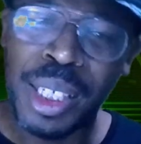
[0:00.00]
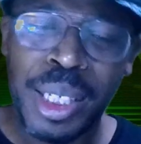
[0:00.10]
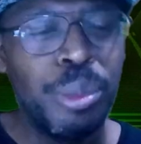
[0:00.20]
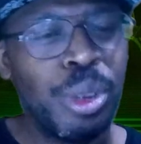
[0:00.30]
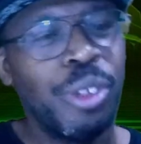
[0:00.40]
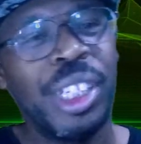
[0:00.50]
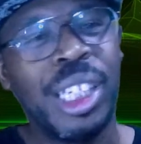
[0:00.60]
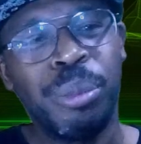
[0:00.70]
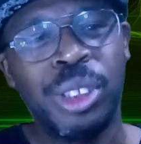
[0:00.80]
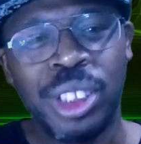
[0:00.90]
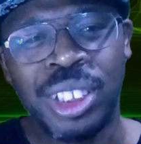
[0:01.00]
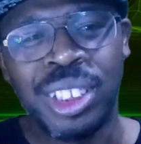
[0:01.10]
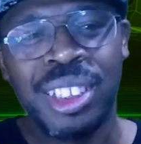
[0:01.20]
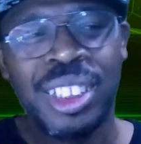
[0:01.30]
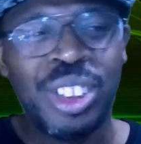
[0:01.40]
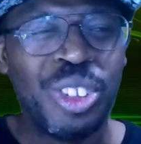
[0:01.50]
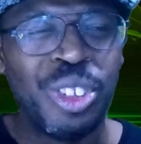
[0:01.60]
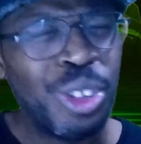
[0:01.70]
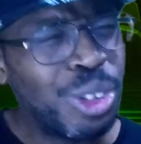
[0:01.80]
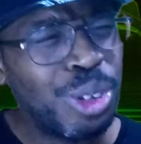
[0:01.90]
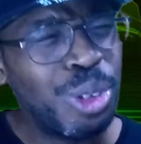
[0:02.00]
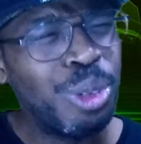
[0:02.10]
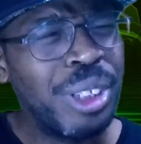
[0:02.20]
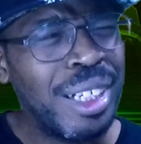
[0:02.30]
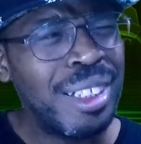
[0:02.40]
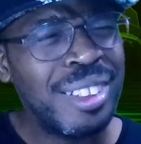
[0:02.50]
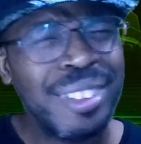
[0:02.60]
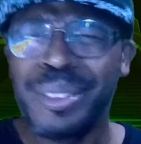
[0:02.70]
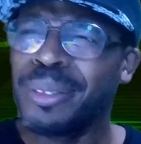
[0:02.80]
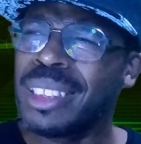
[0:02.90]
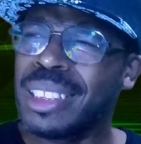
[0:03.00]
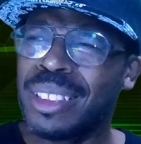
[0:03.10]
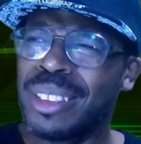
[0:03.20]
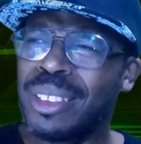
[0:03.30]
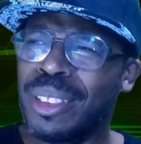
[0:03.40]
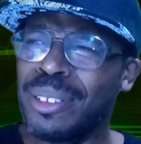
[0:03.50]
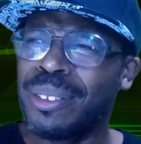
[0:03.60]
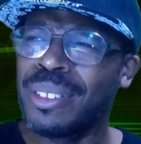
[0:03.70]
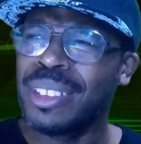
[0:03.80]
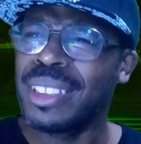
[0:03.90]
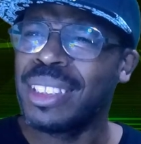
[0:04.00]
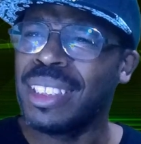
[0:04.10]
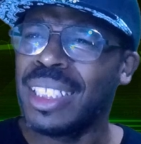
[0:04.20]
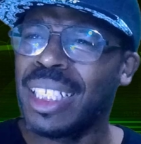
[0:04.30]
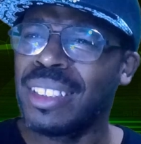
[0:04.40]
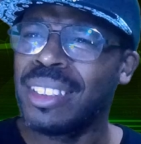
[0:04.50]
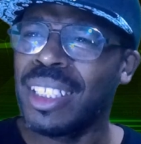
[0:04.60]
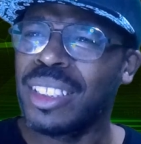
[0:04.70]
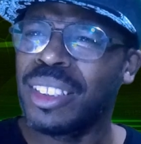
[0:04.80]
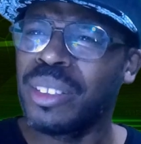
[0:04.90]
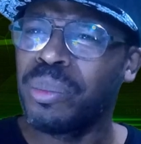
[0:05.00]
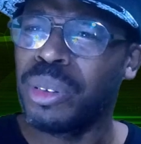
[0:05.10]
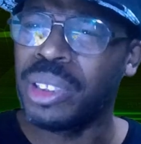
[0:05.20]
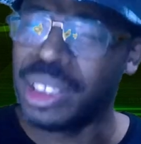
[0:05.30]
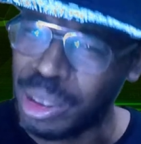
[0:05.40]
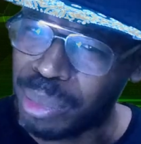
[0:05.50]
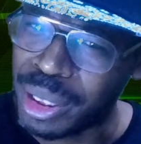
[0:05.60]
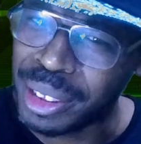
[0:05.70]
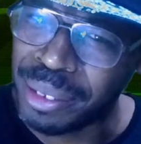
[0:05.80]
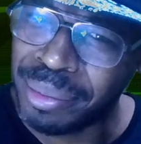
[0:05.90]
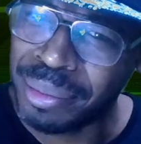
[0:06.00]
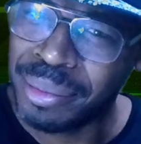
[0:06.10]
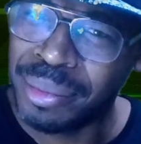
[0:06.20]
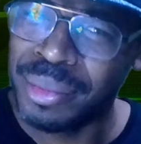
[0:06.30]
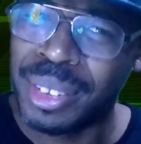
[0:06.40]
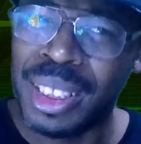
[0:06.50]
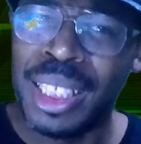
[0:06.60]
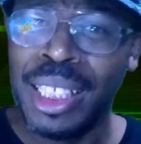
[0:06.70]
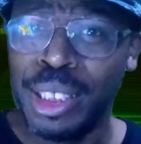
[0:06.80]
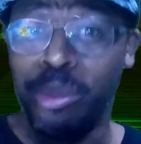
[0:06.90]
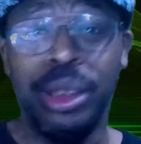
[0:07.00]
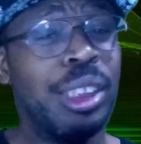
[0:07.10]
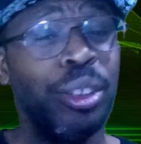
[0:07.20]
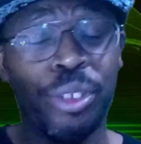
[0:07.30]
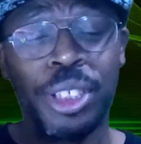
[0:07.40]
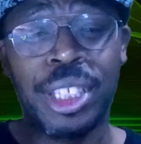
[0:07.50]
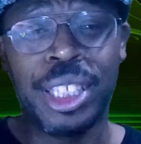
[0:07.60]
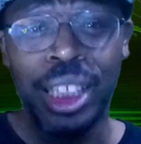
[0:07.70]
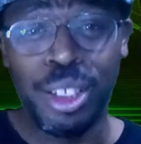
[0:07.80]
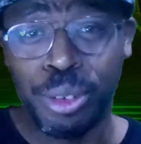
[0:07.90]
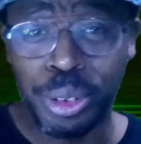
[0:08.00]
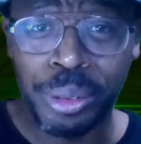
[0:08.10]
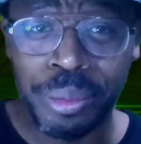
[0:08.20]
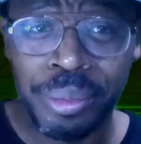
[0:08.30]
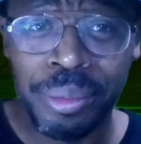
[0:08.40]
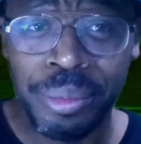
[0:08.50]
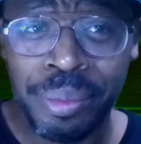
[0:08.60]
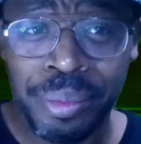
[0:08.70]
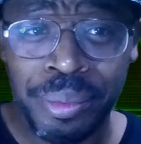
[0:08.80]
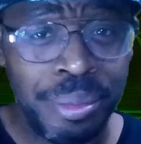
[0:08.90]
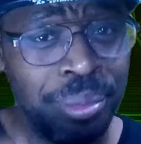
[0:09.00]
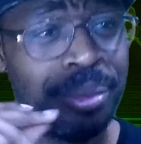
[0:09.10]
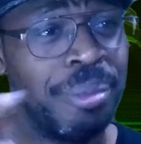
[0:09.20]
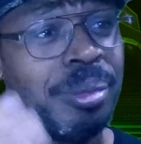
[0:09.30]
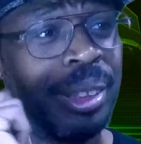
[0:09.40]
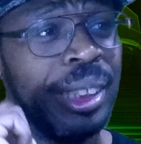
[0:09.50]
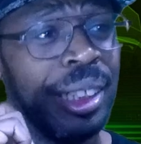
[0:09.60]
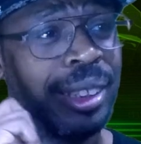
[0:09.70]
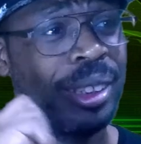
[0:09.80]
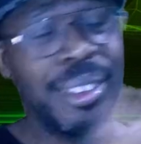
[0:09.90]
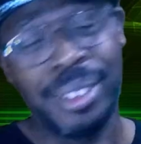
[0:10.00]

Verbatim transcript: But if you're able to just not do that, which I don't see how that's possible, completing the first level, and that's it,